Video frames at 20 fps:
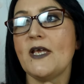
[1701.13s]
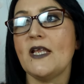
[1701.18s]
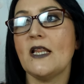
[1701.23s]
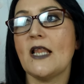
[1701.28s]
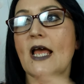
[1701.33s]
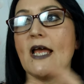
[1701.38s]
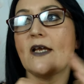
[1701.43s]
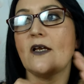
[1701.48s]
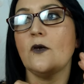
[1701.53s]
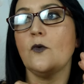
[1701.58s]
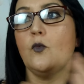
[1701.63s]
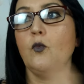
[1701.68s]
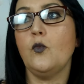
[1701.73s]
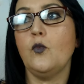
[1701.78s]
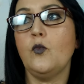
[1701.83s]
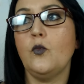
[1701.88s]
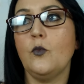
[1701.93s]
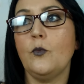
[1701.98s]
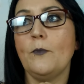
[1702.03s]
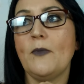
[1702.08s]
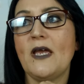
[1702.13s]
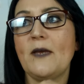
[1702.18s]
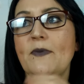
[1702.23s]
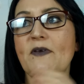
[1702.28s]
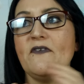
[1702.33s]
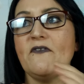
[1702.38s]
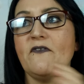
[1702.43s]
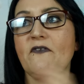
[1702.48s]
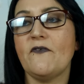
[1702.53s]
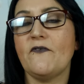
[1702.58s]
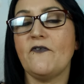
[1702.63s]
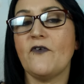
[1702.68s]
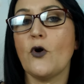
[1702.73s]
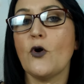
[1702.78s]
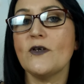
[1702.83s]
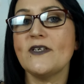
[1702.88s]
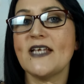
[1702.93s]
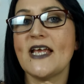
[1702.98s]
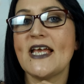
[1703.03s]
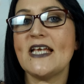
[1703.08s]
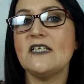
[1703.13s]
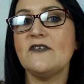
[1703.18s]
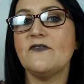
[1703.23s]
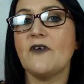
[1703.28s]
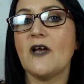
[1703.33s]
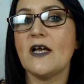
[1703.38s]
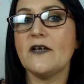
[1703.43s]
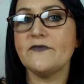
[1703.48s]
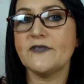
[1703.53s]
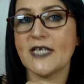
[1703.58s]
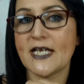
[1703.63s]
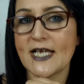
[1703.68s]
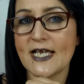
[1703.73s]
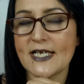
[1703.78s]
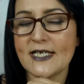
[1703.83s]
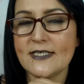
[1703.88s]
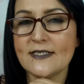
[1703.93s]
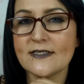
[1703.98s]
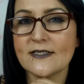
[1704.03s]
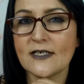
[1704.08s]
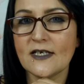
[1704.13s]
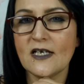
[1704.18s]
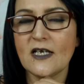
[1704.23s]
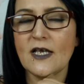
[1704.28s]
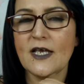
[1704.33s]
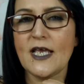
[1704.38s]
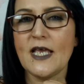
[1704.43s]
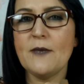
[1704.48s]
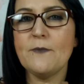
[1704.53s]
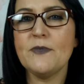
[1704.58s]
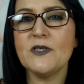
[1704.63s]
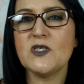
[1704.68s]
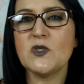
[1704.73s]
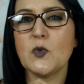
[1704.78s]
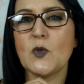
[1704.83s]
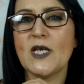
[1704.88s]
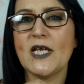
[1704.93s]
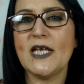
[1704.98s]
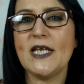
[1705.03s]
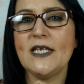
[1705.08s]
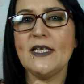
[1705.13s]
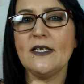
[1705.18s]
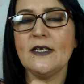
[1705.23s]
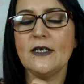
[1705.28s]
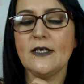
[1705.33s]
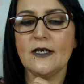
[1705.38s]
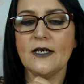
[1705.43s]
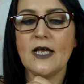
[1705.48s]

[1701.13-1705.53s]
like maybe 4 days, 5 days in between.